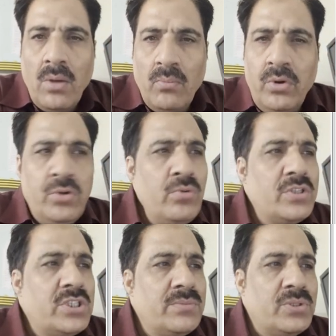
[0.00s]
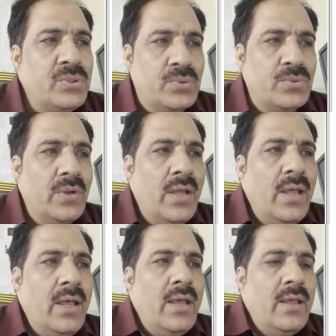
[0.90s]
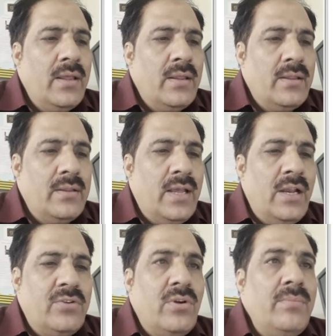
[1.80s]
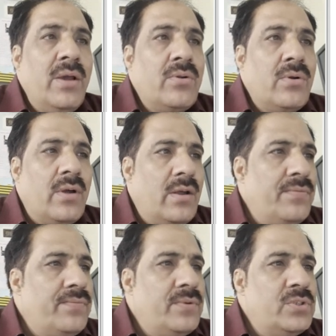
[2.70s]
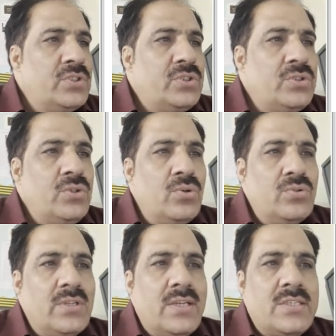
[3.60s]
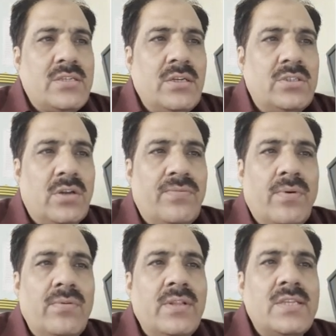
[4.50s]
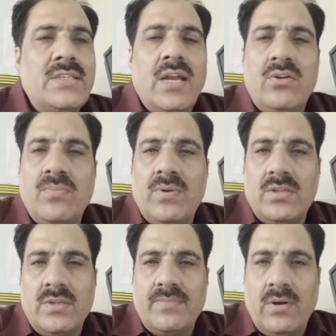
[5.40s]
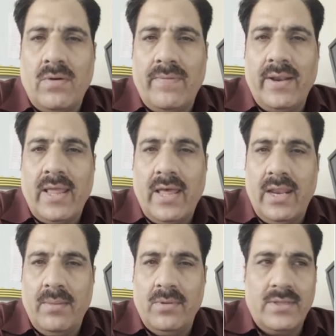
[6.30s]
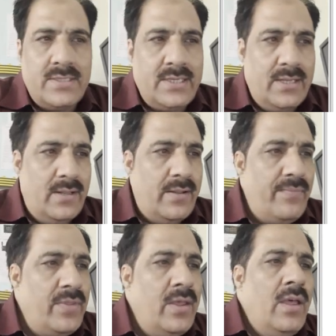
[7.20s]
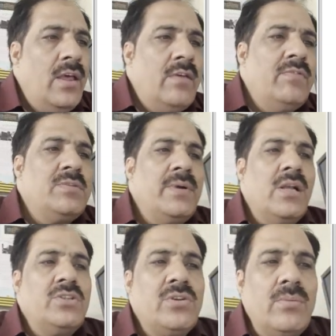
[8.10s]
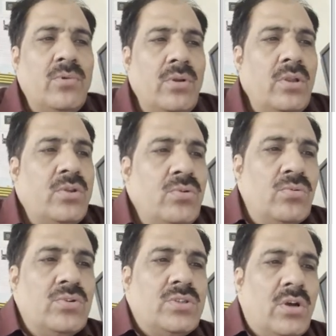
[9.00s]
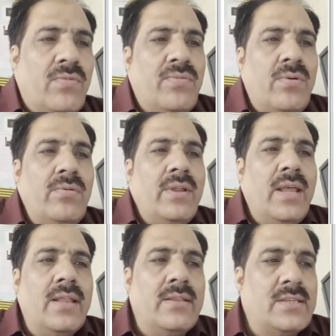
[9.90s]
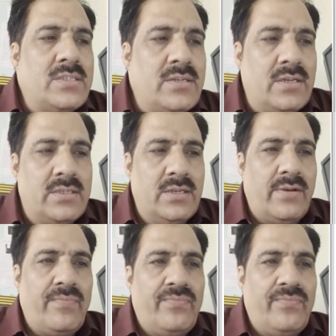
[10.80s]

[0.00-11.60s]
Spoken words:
Moving to question number 2. The electron micrograph shows a structure found in the cytoplasm of an animal cell. Which biological molecules are found in this structure?